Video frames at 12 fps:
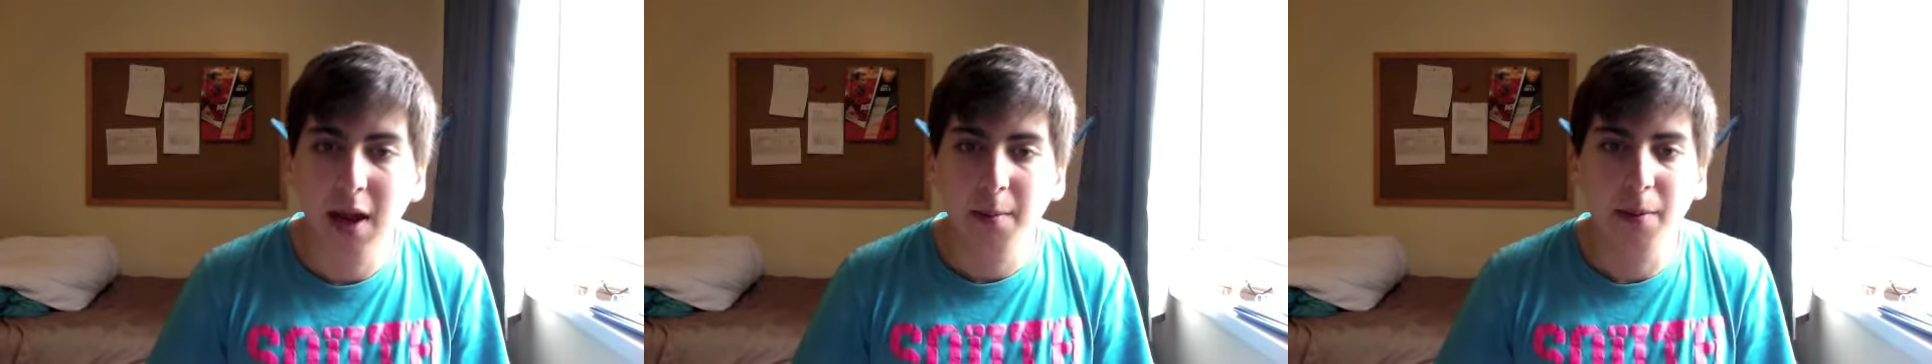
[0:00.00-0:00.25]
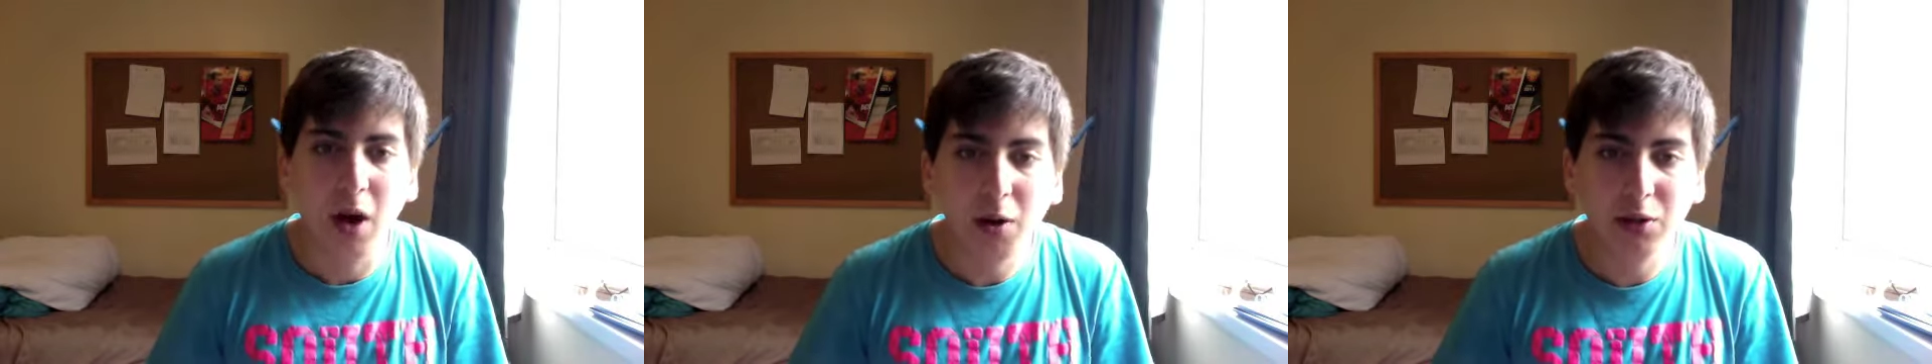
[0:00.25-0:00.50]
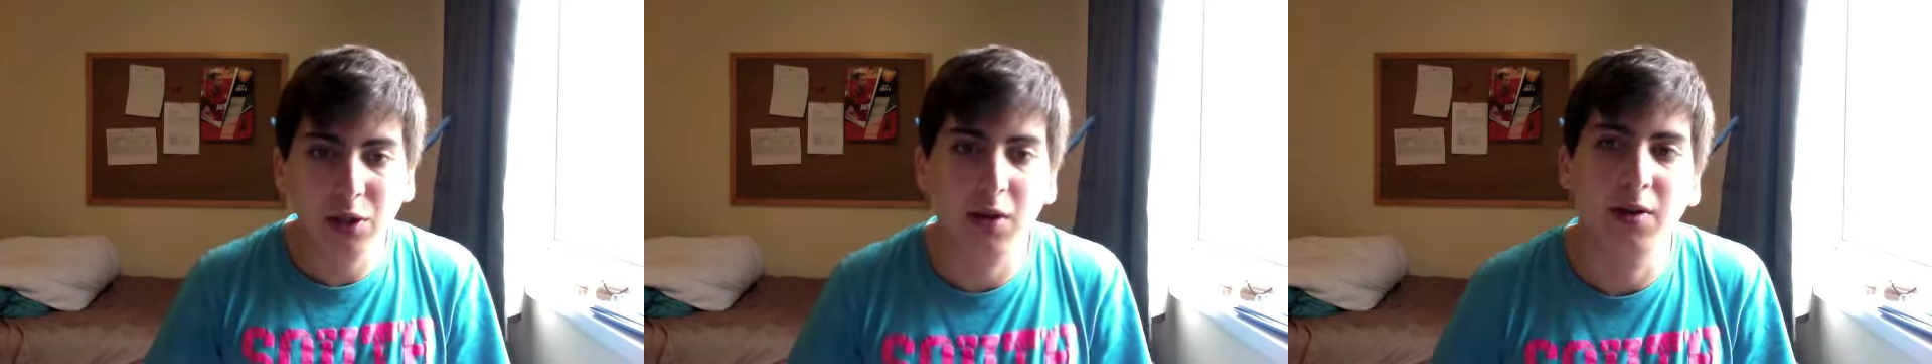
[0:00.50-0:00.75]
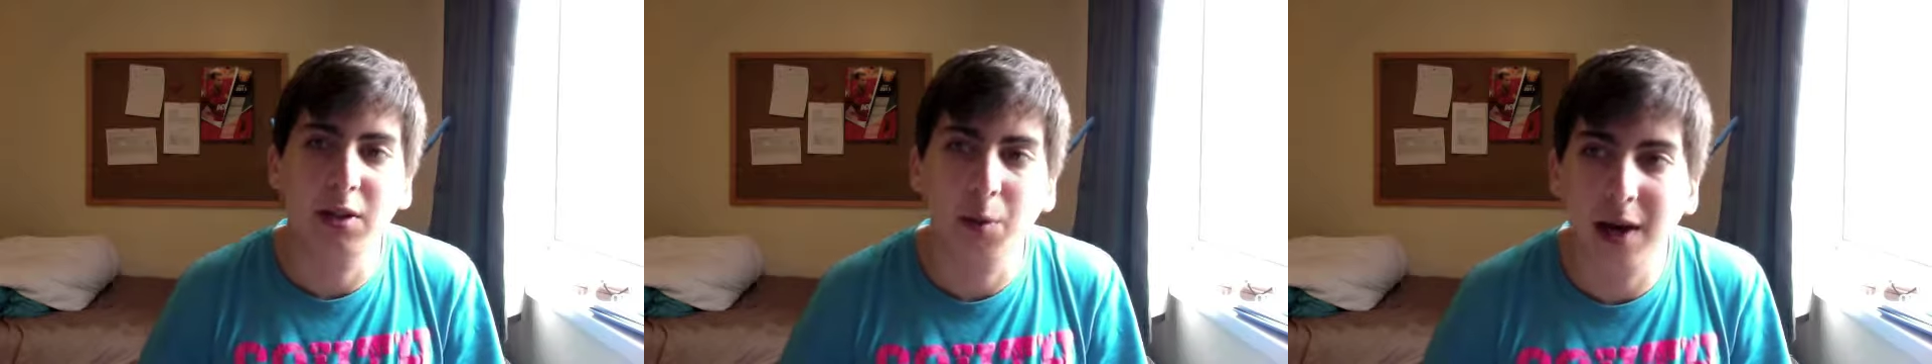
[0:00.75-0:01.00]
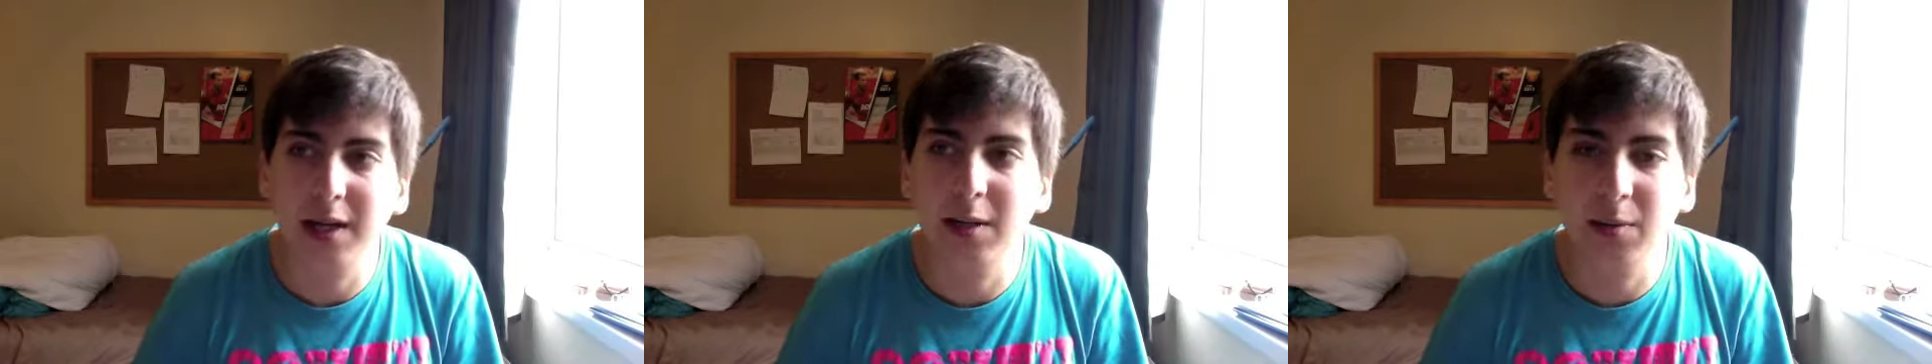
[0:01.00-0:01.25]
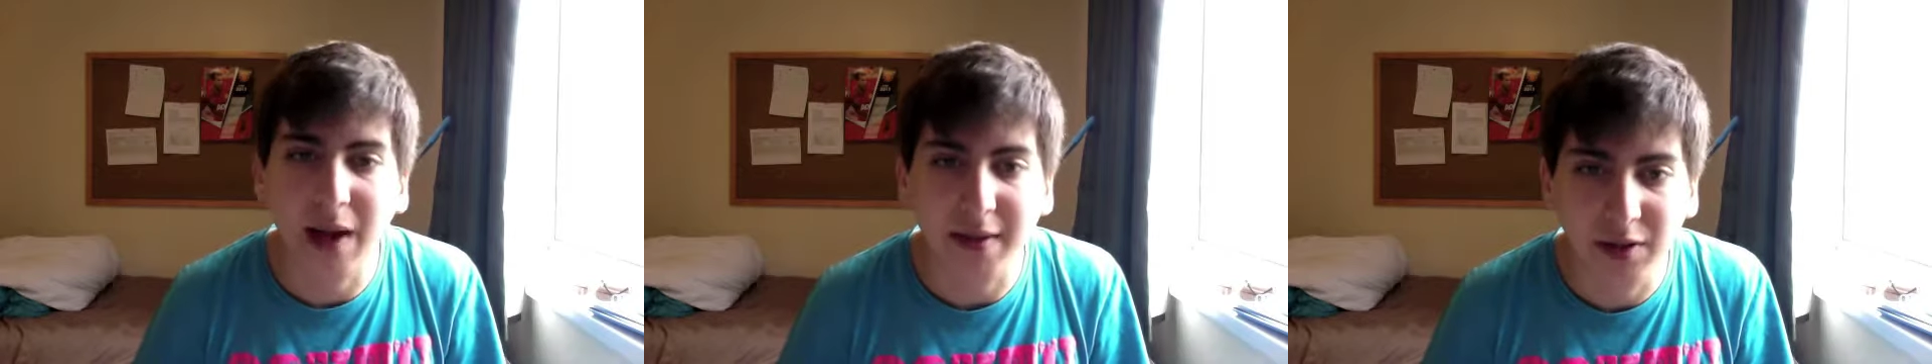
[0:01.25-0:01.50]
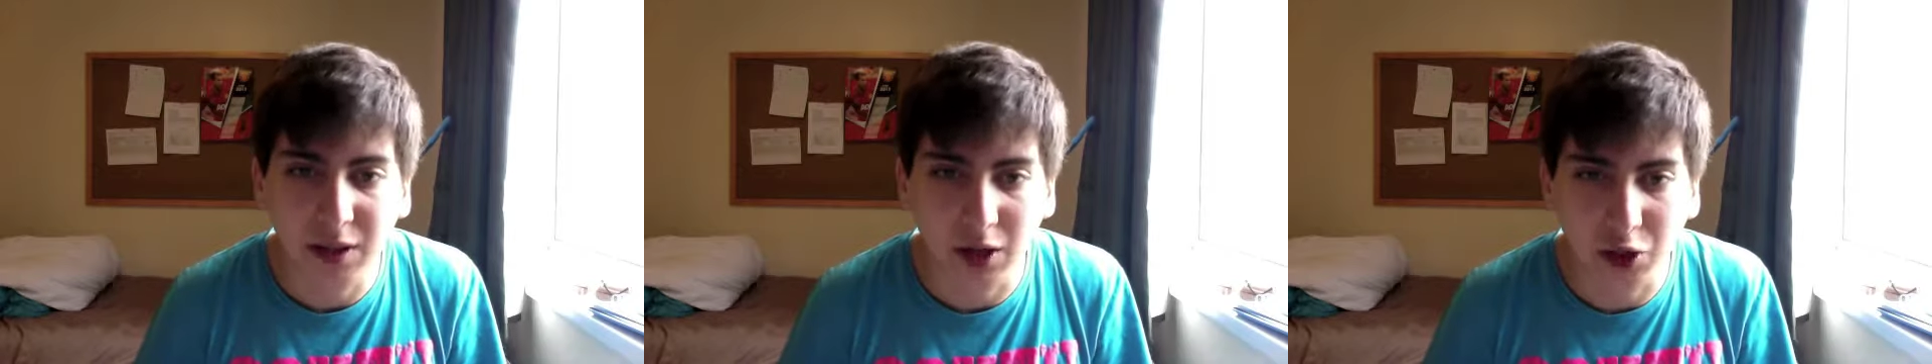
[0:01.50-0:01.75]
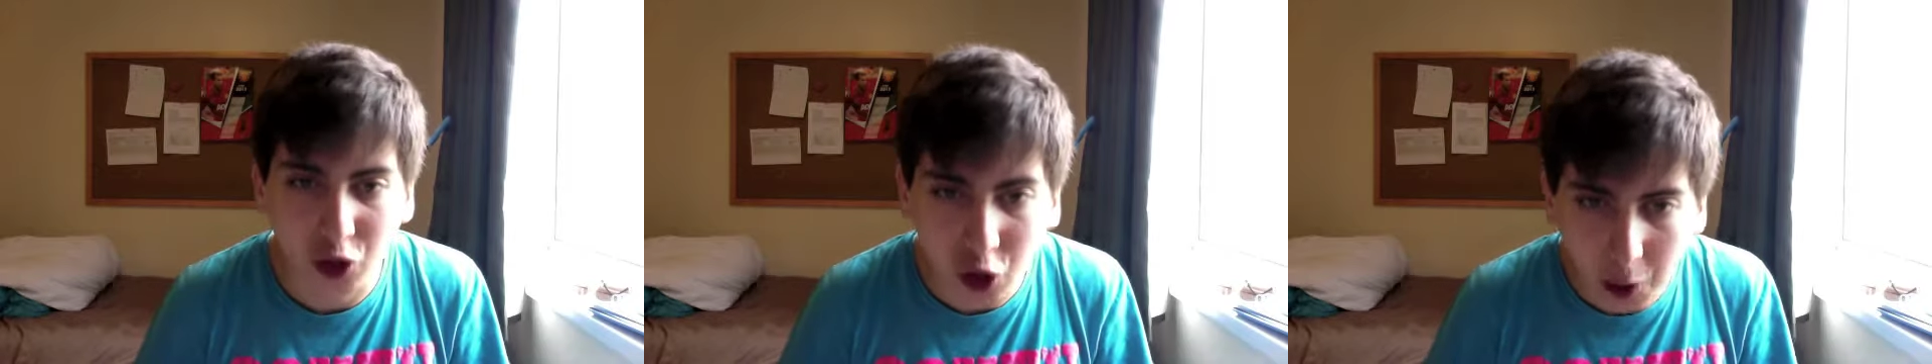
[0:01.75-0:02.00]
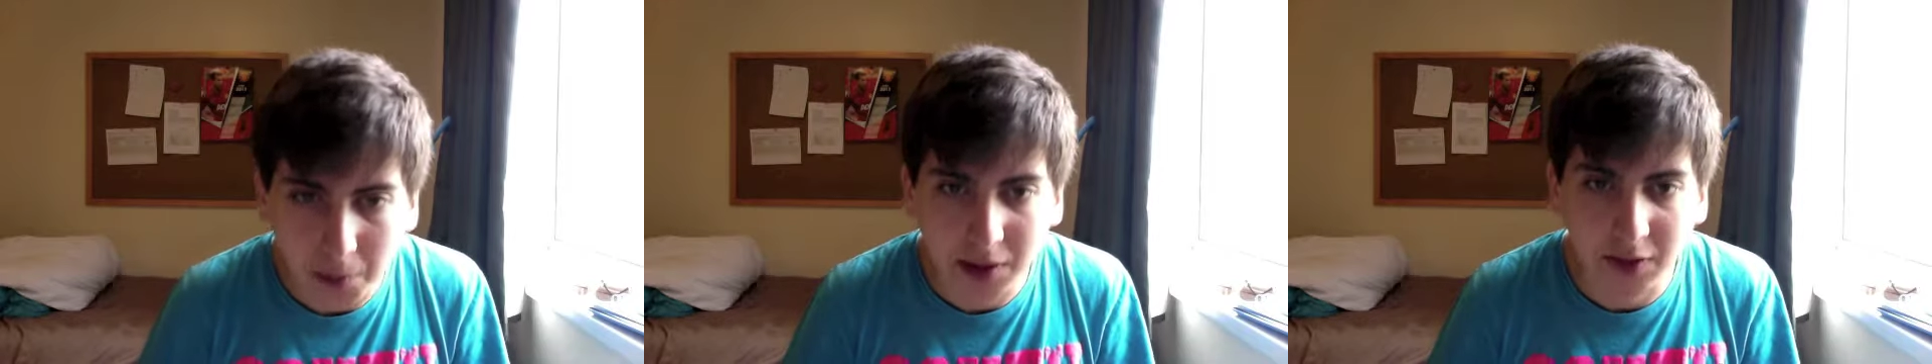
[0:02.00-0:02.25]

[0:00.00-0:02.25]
But also, it's a way to advertise jobs.